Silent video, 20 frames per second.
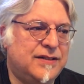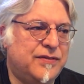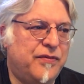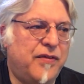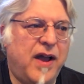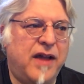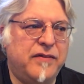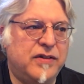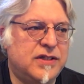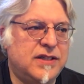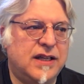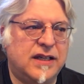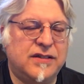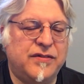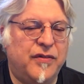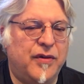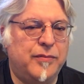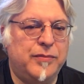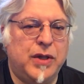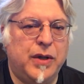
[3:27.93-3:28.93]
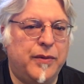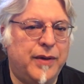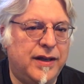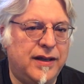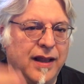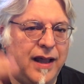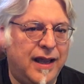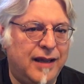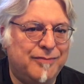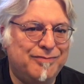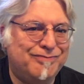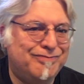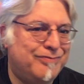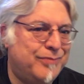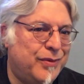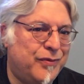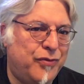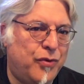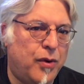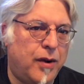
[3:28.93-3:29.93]
Five or six of them do it like
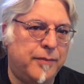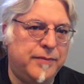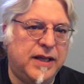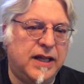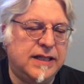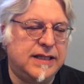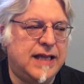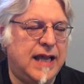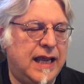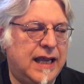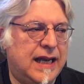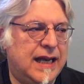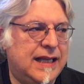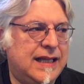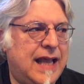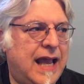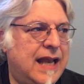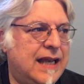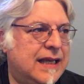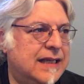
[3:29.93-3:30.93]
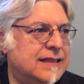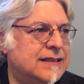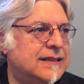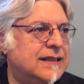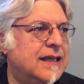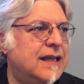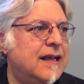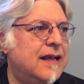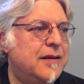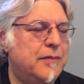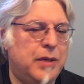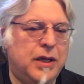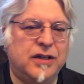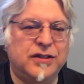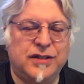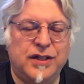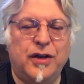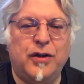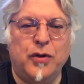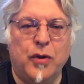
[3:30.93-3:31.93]
before I'm done taking attendance
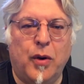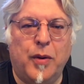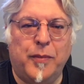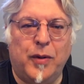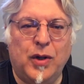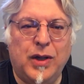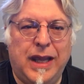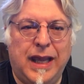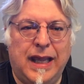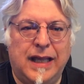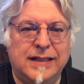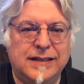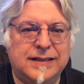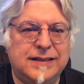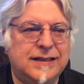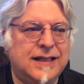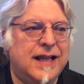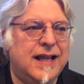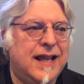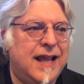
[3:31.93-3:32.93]
because they're normal kids.